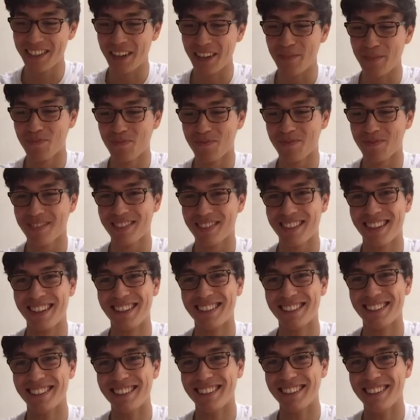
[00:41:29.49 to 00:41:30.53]
yeah.
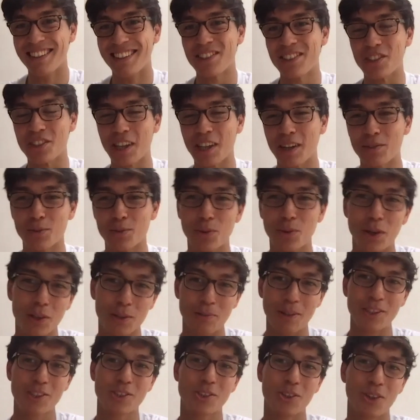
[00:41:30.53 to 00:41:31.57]
Just have to work on
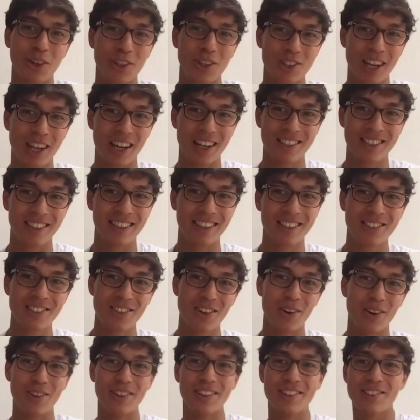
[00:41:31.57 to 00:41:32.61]
my Scottish accent. It's
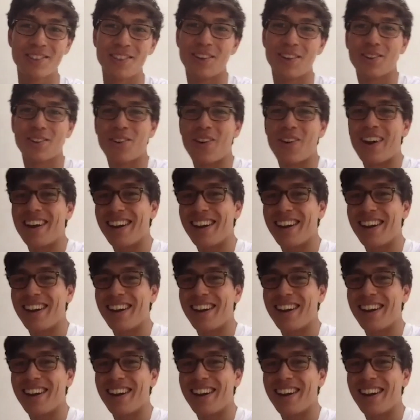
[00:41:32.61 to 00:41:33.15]
not great.